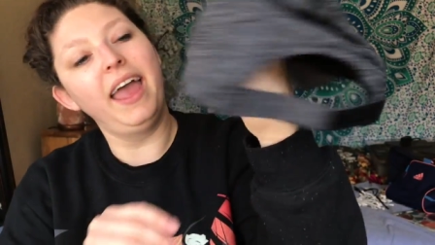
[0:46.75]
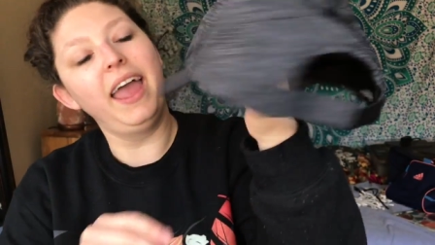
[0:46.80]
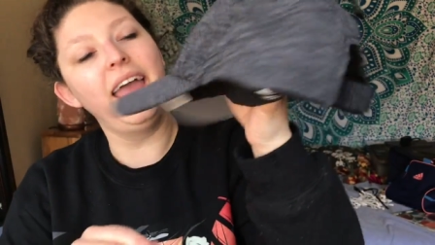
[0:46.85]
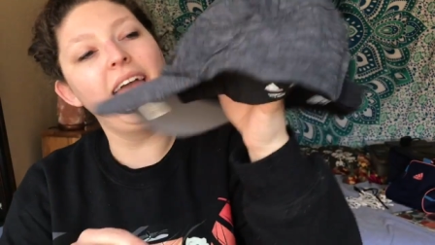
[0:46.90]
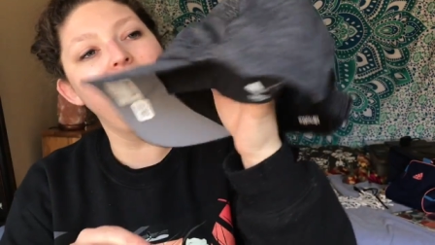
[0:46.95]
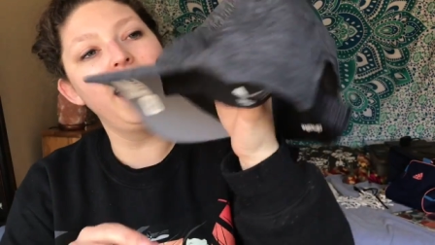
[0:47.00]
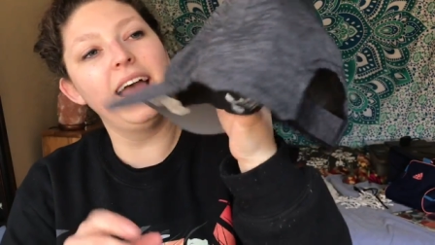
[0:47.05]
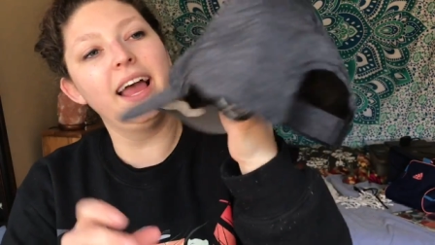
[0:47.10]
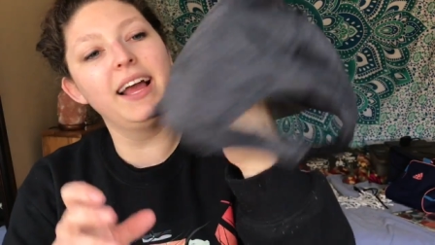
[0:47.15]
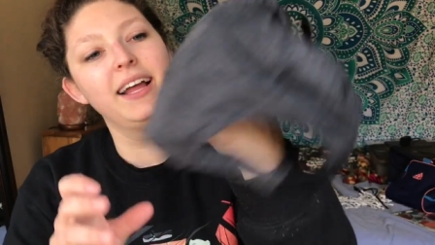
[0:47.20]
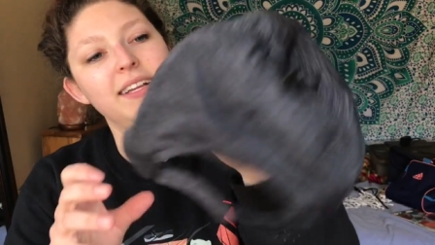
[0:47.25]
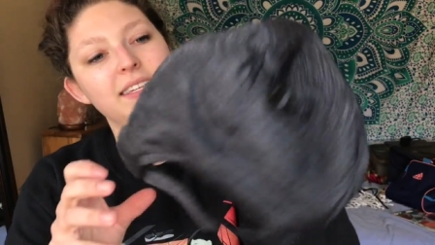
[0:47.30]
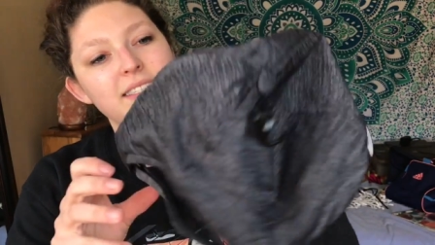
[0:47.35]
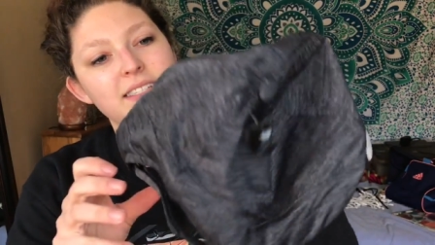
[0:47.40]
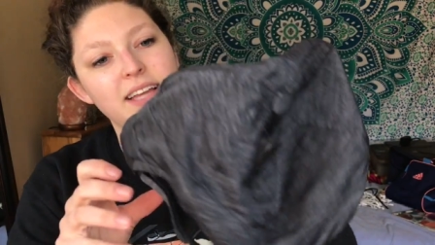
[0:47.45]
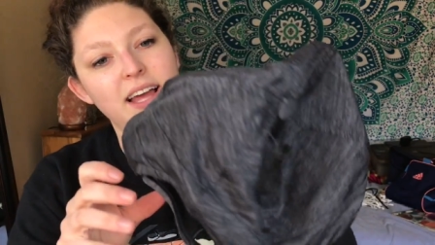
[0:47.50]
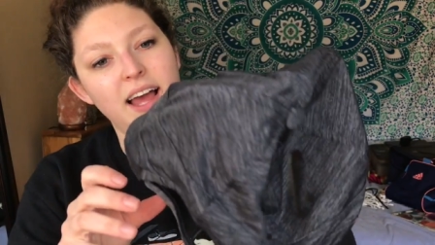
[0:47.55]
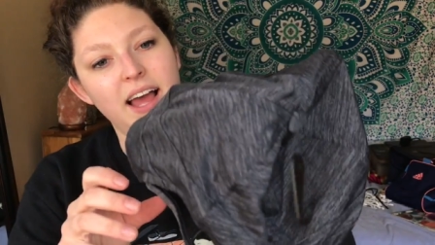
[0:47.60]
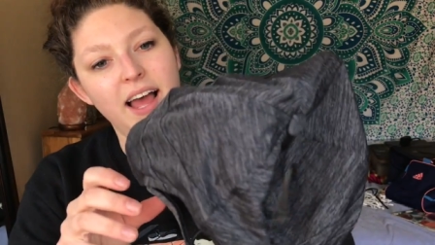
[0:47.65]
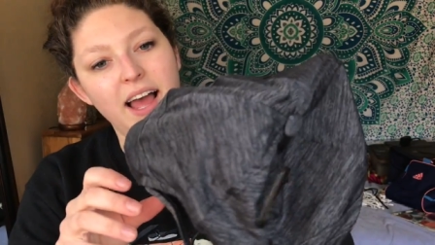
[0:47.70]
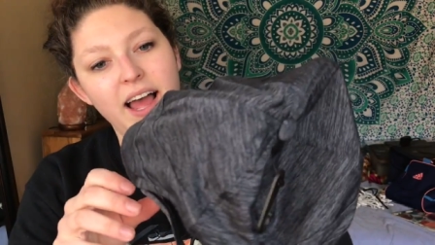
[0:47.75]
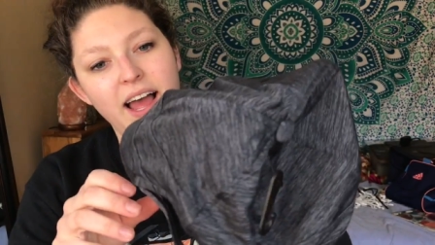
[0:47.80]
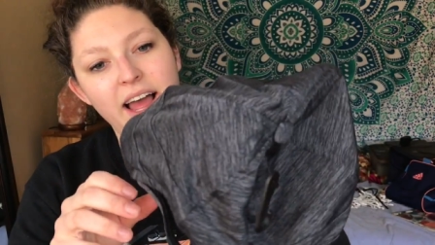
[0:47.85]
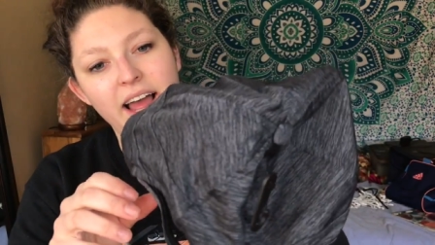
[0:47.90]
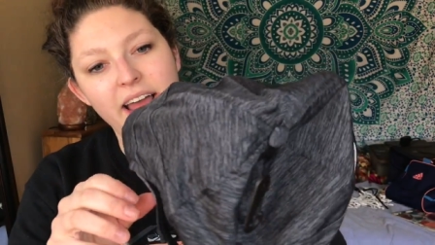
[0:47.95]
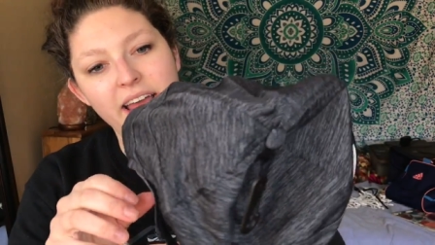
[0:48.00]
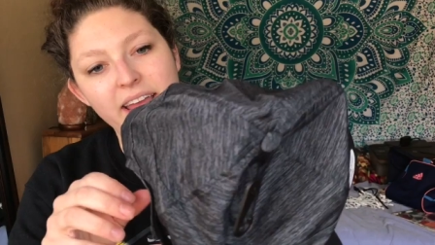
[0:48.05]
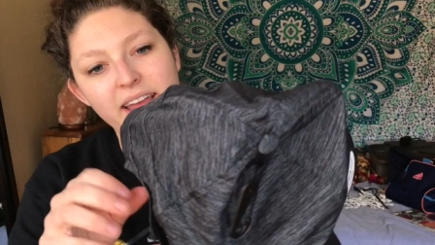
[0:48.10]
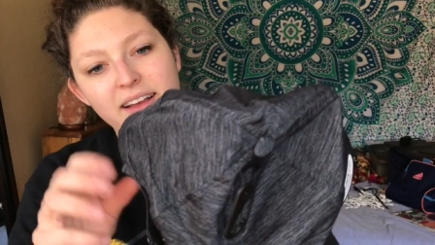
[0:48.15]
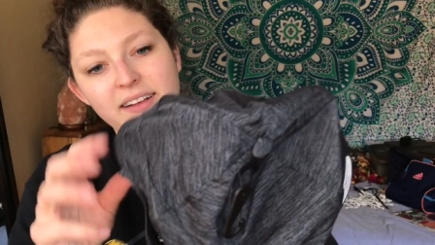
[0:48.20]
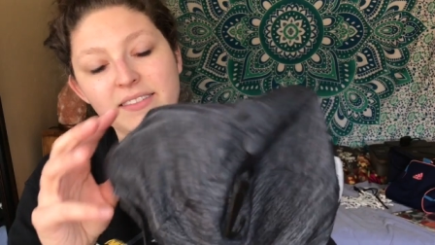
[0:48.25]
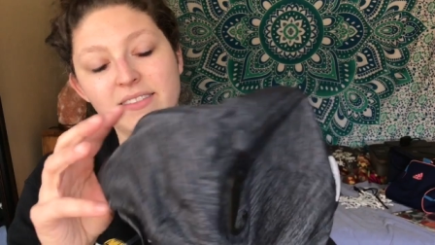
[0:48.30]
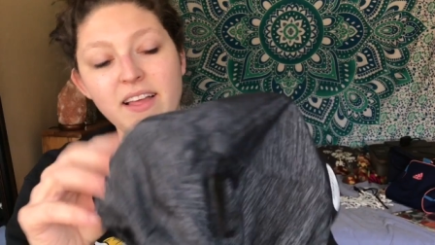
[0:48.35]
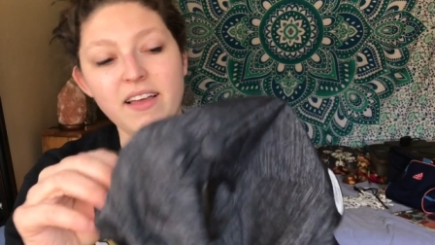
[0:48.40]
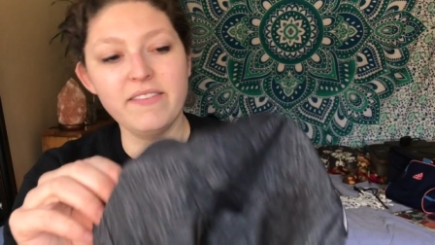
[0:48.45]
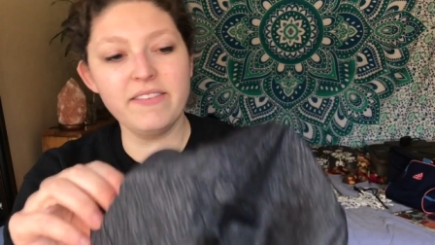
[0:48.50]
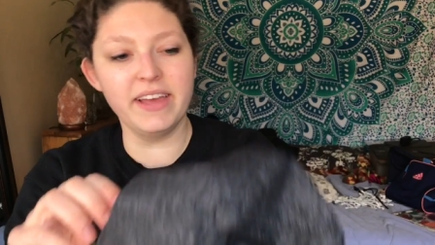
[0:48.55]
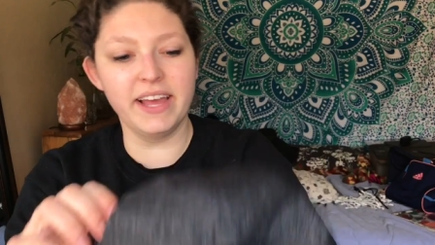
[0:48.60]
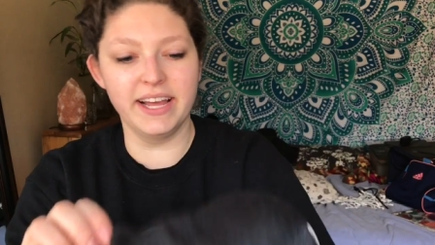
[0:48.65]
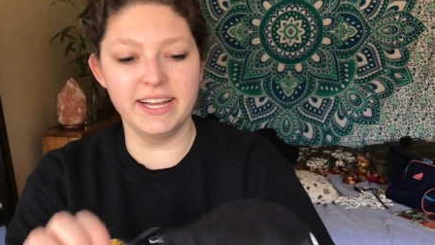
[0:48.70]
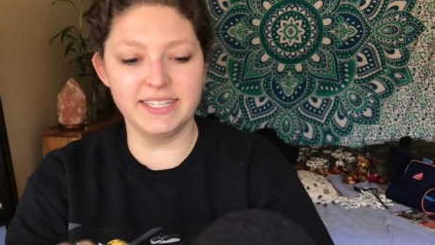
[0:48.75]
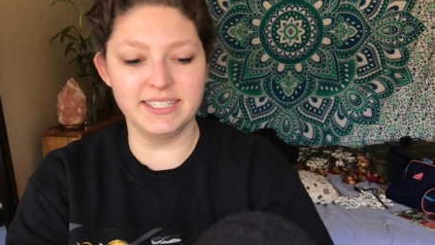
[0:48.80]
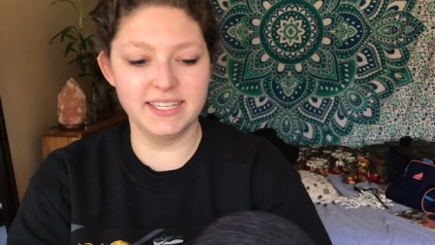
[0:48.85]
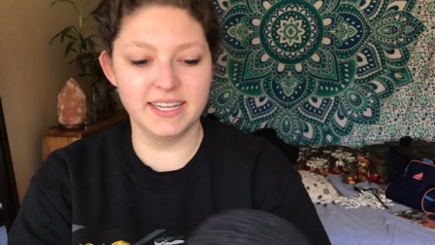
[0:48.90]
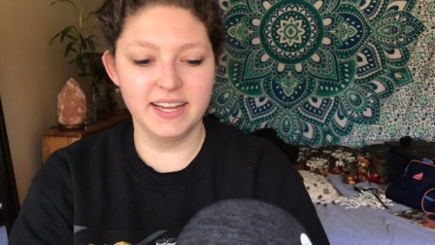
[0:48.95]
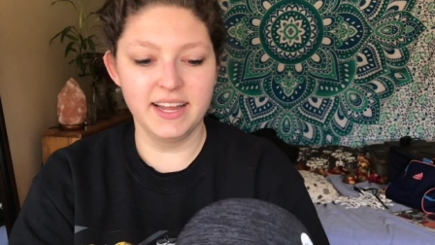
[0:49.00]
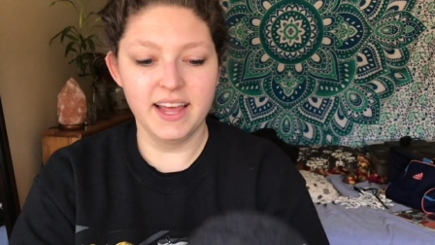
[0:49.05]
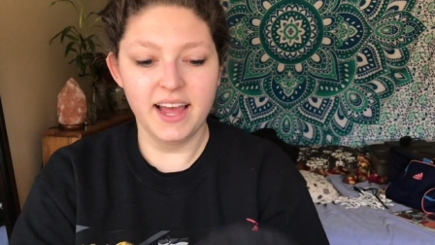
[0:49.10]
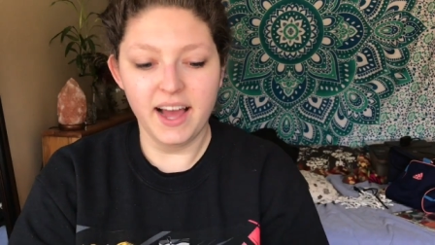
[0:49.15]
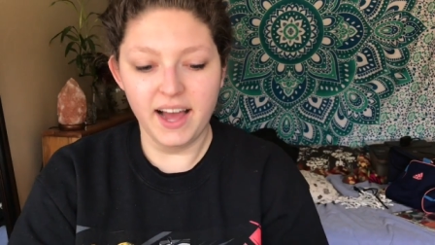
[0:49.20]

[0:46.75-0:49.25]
and I love it.